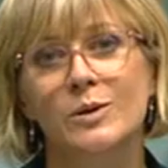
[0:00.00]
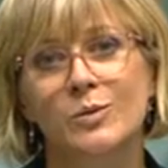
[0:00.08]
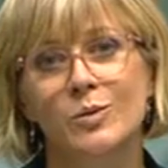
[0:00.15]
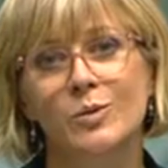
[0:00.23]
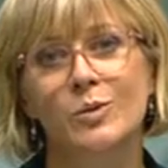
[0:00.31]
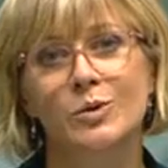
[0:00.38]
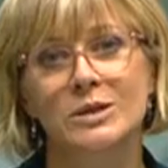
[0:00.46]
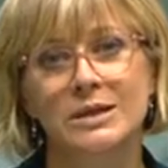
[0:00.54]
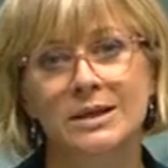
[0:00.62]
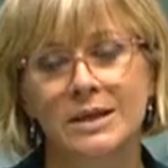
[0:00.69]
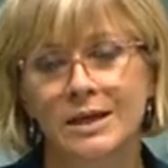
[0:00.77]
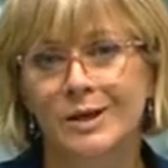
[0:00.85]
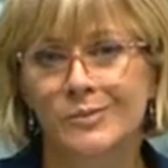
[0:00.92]

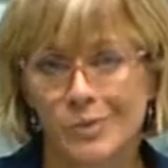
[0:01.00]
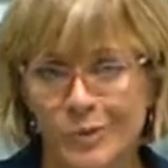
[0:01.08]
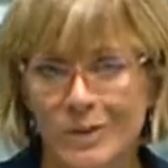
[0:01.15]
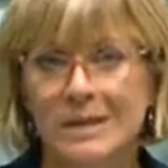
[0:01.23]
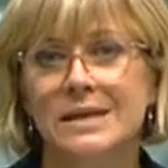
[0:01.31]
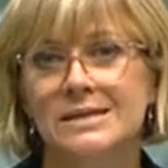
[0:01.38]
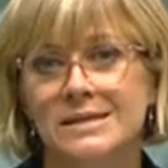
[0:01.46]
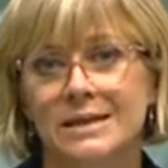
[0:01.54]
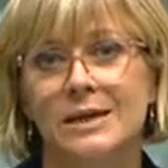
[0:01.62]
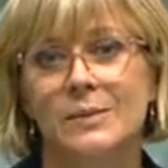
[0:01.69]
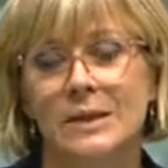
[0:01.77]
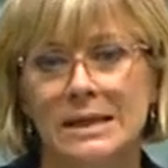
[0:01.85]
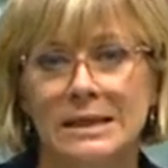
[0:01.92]
rewarding, but we need to
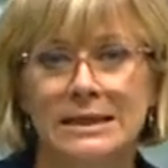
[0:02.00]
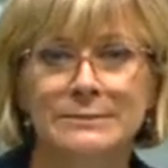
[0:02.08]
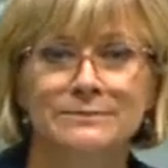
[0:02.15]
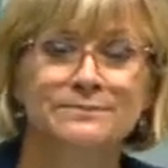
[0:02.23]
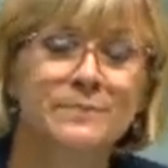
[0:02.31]
keep it clean.